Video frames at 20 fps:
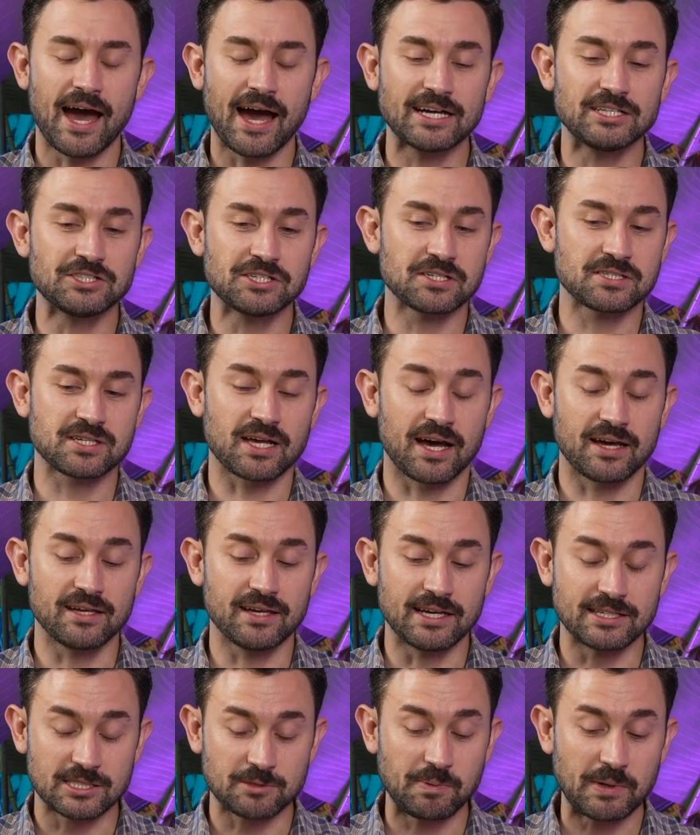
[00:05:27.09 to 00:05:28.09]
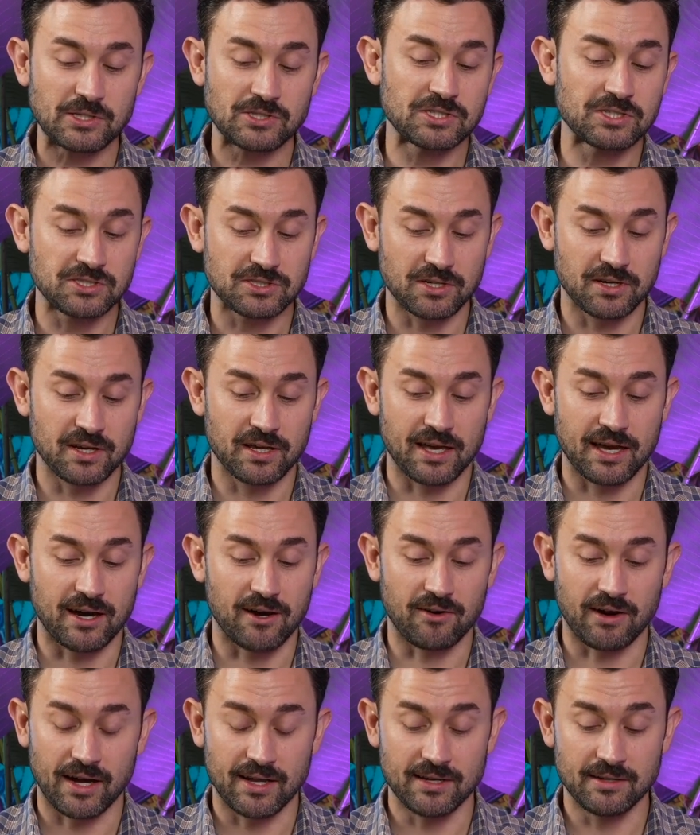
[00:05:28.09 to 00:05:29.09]
I just, especially starting
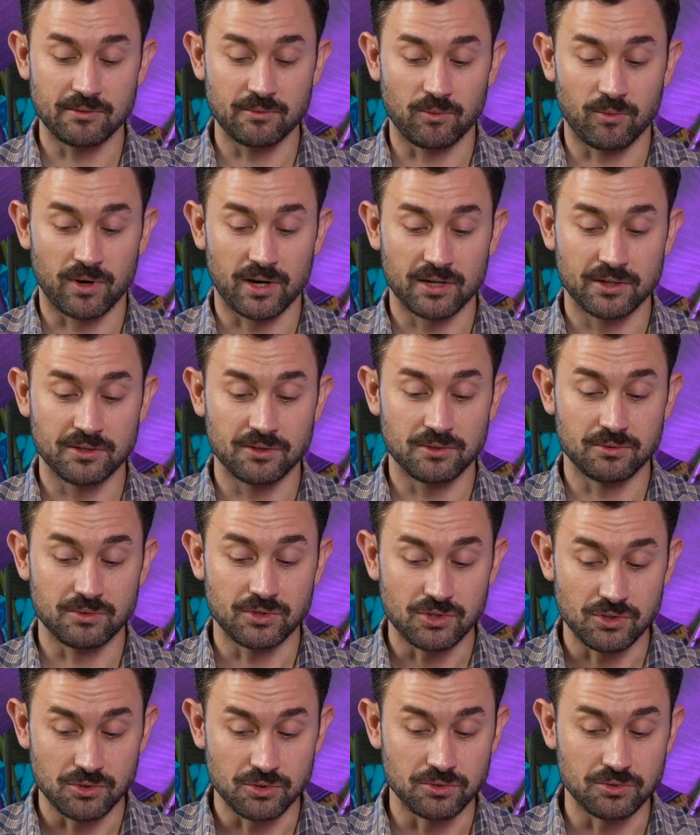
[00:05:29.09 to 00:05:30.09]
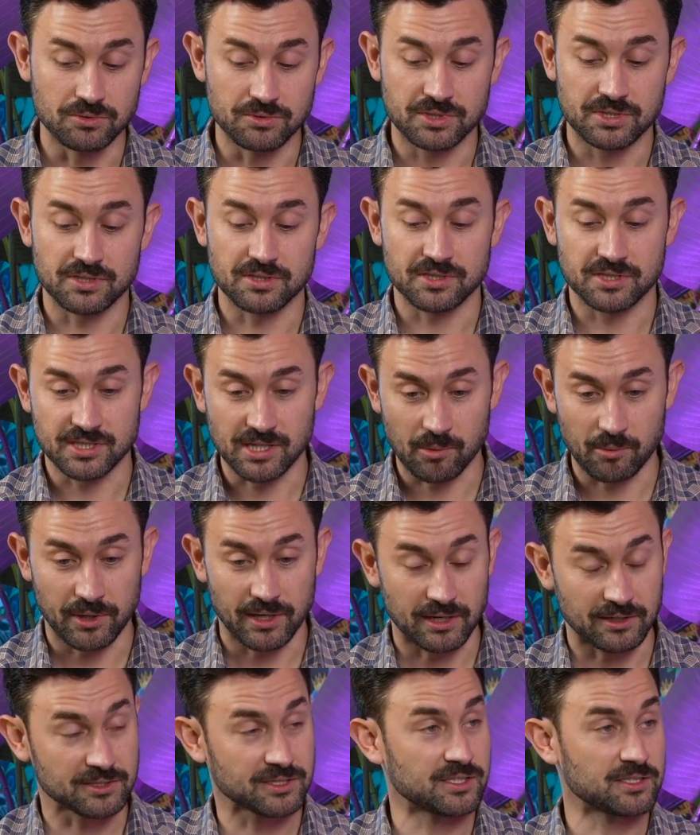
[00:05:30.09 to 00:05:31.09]
out, I didn't want to use
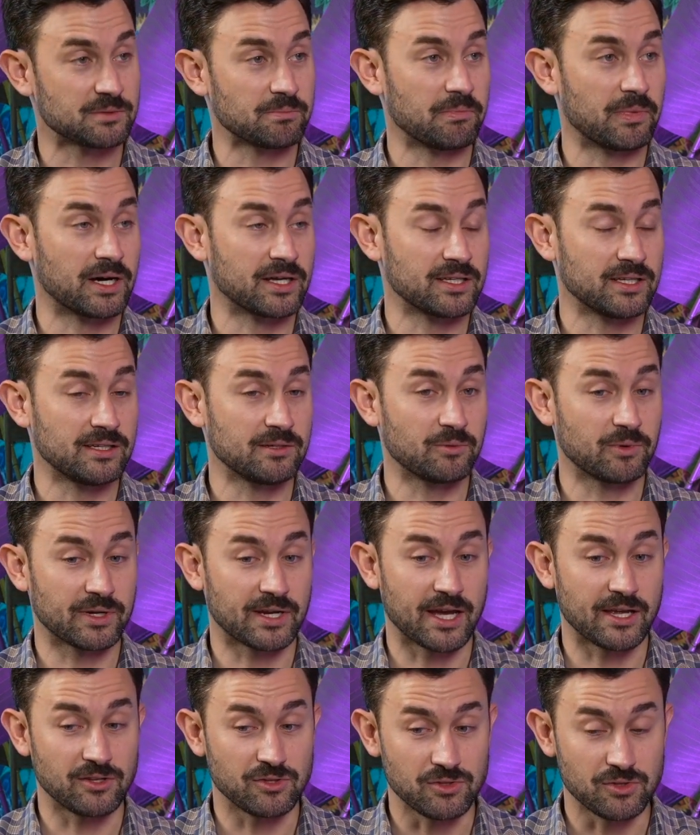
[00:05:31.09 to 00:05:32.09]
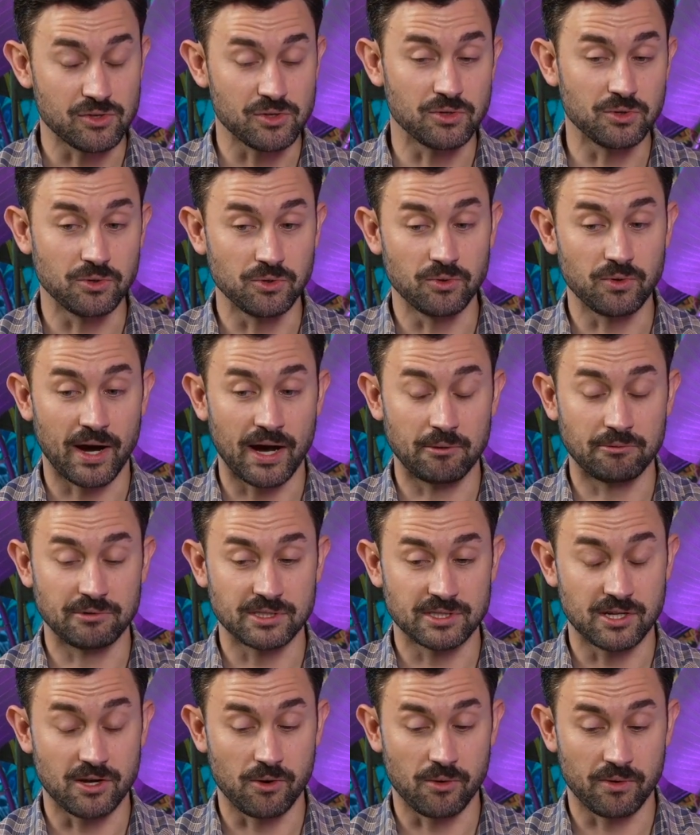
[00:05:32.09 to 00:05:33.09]
someone else's money when I knew I
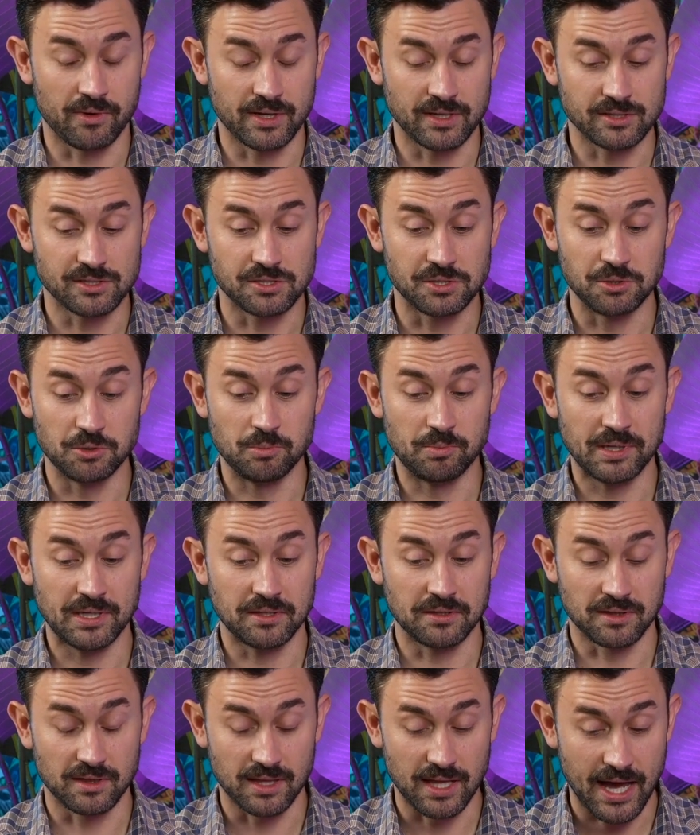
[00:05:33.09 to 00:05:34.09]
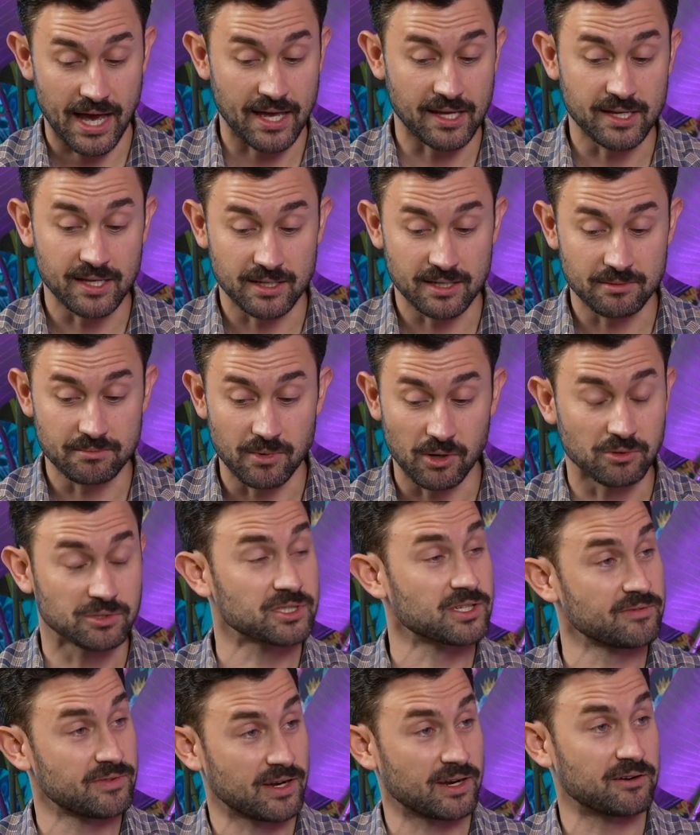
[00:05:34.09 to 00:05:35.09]
was going to be lighting
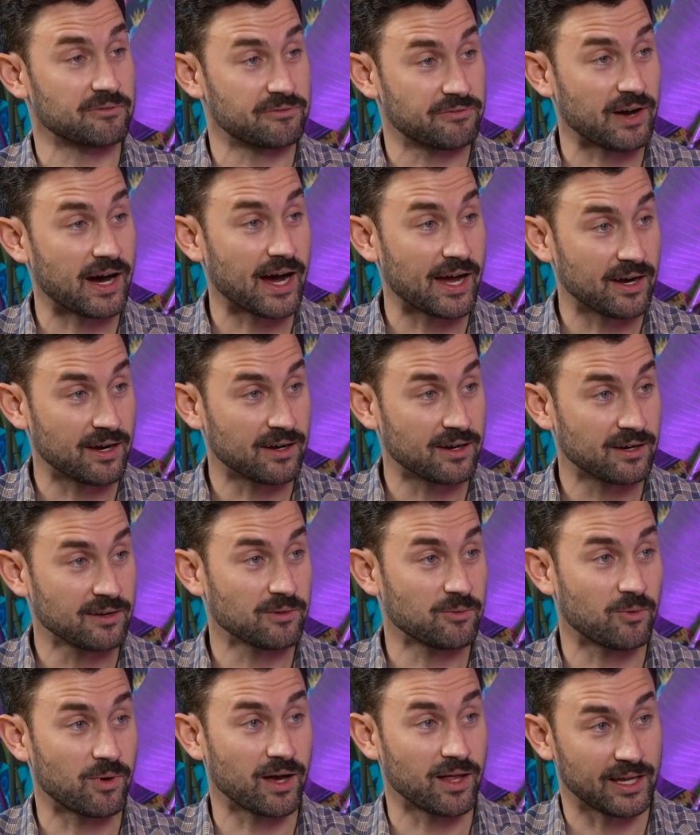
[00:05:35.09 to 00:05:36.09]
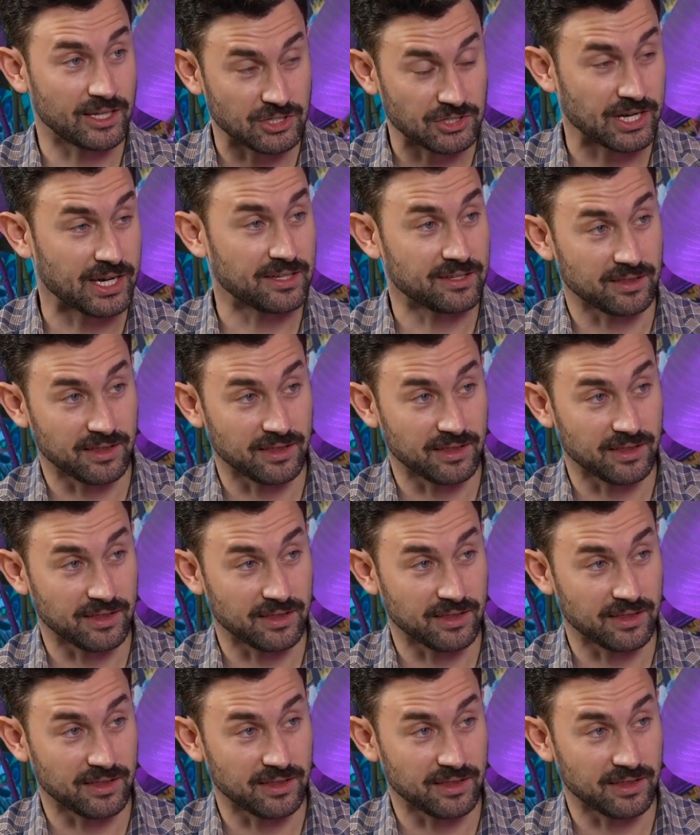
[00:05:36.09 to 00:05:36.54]
most of it on fire while I tried to